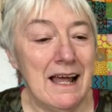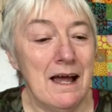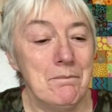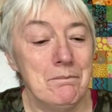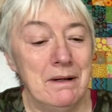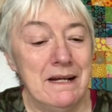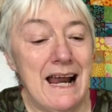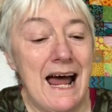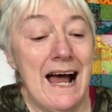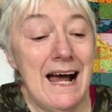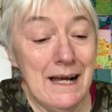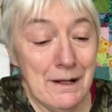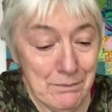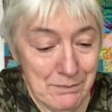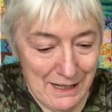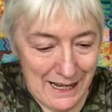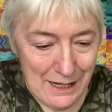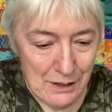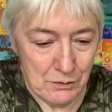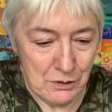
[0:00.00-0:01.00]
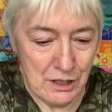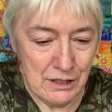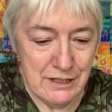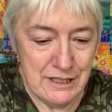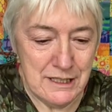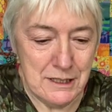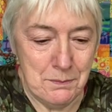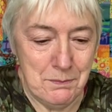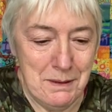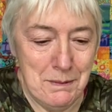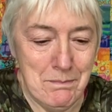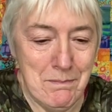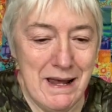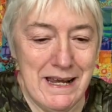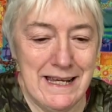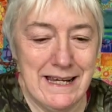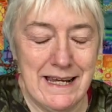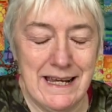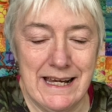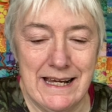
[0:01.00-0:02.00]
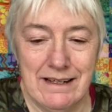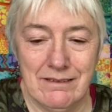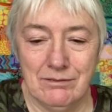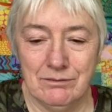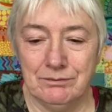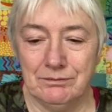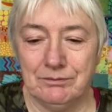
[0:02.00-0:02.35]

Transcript: But I'm now going to be making